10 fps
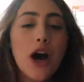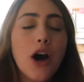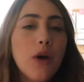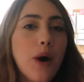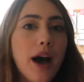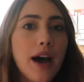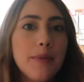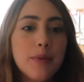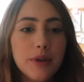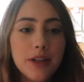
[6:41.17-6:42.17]
so
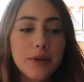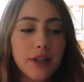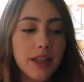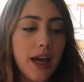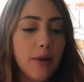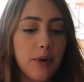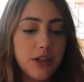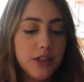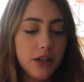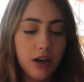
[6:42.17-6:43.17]
um, really quickly, I
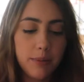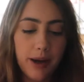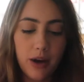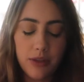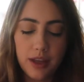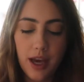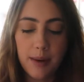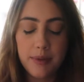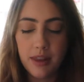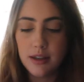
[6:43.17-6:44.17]
wanted to talk about the
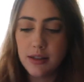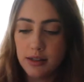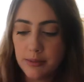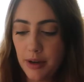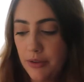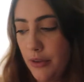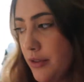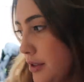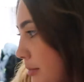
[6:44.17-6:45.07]
app. This isn't my phone, this